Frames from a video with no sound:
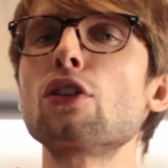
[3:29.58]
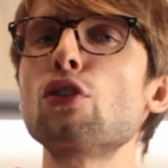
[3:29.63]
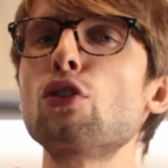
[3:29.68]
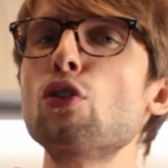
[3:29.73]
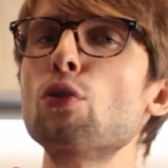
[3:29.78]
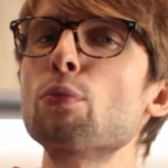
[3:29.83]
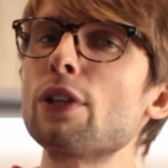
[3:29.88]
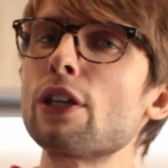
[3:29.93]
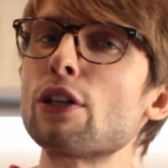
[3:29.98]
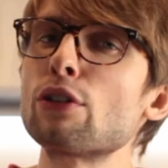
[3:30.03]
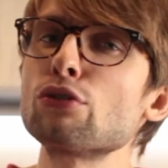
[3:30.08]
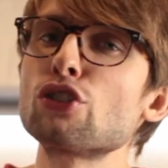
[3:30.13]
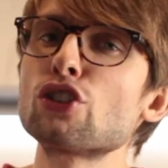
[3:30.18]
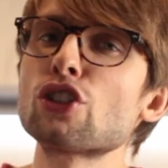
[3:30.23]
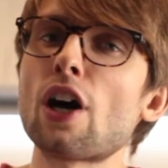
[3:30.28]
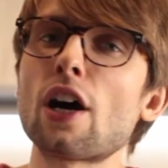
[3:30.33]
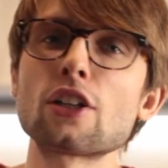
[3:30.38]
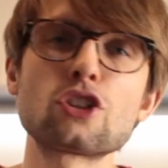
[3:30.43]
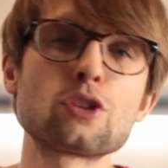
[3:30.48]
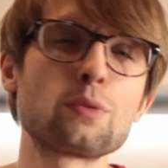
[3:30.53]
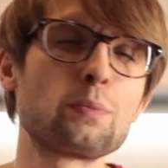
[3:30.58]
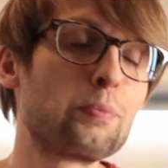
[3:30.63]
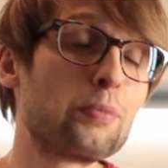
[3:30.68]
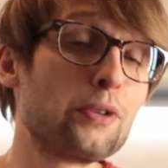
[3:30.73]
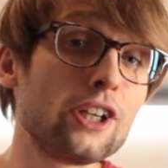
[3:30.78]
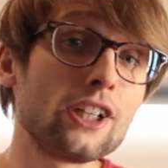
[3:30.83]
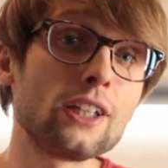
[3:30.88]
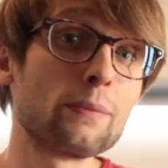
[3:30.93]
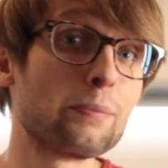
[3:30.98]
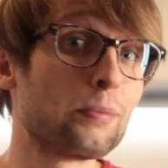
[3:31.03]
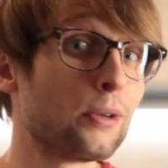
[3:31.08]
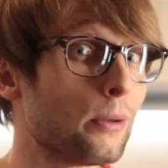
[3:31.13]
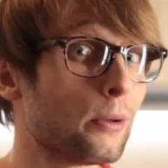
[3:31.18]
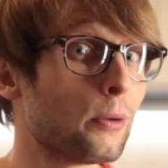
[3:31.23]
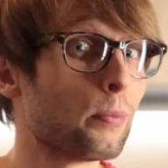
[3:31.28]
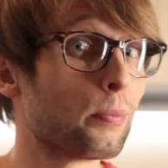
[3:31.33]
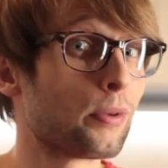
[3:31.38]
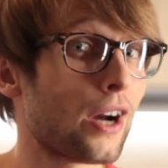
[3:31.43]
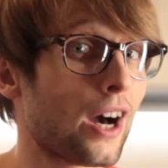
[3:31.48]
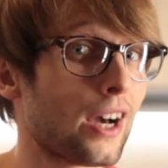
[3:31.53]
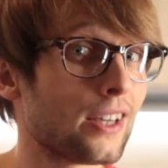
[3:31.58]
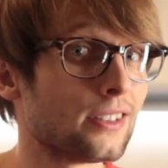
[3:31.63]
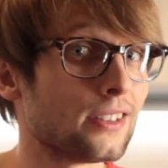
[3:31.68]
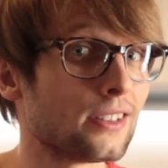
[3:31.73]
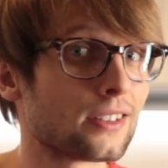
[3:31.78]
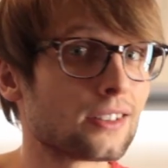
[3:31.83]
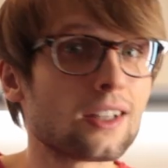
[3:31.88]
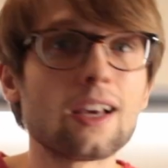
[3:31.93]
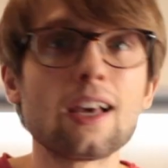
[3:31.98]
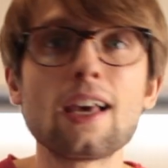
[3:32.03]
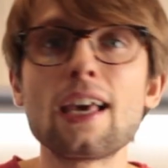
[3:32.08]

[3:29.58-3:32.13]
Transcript: to whom they could charge pretty premium prices,